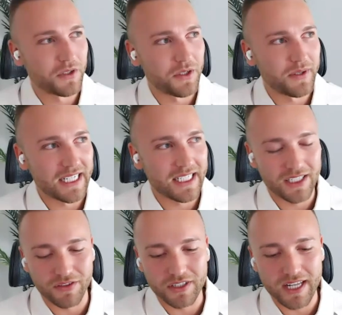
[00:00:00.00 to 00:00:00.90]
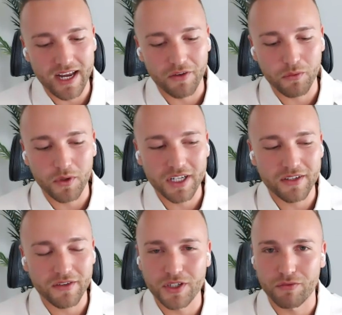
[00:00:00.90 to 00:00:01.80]
doing this interview today. I'd want to
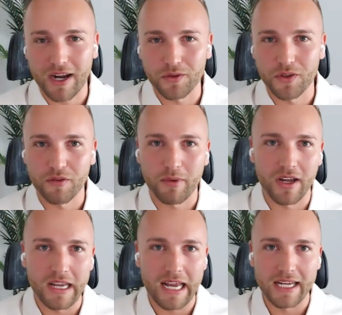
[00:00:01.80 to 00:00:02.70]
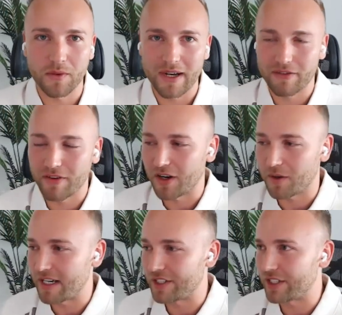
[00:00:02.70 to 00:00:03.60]
just round off by a quick fire
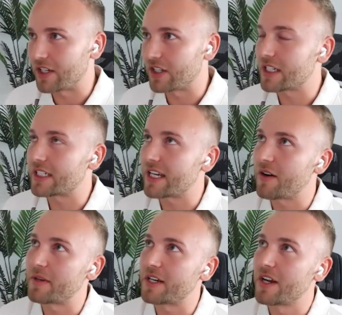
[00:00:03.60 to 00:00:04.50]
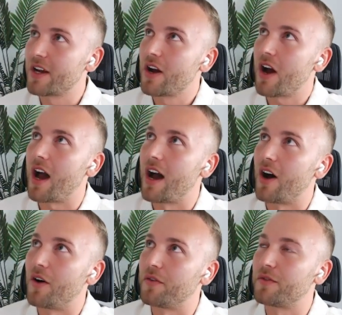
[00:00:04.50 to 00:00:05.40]
question, and you can just tell me
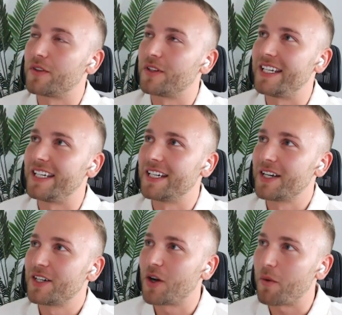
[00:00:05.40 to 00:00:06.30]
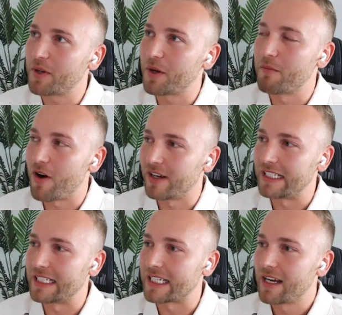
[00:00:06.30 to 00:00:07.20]
off the top of your
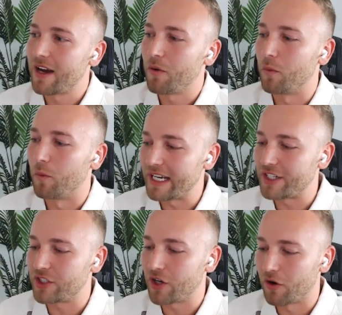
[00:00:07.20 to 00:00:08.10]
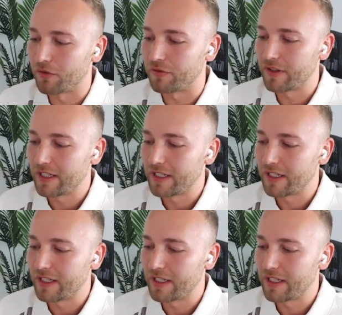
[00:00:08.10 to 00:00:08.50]
mind which of